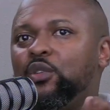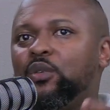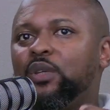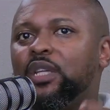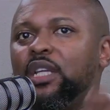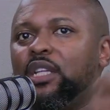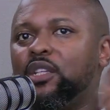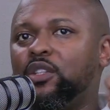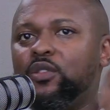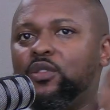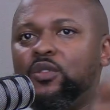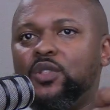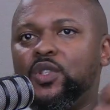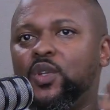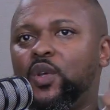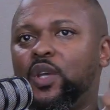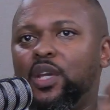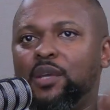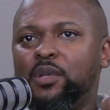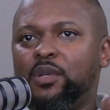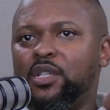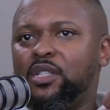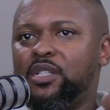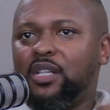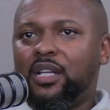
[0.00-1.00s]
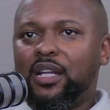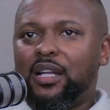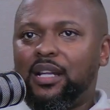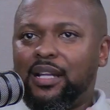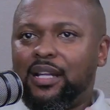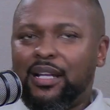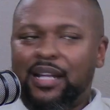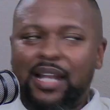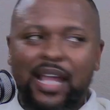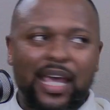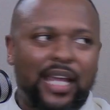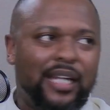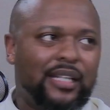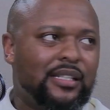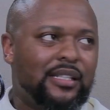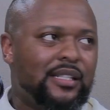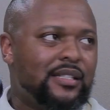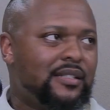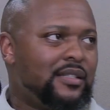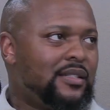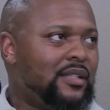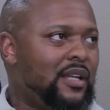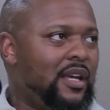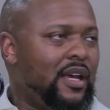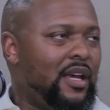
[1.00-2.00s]
can use your image and
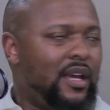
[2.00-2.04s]
likeness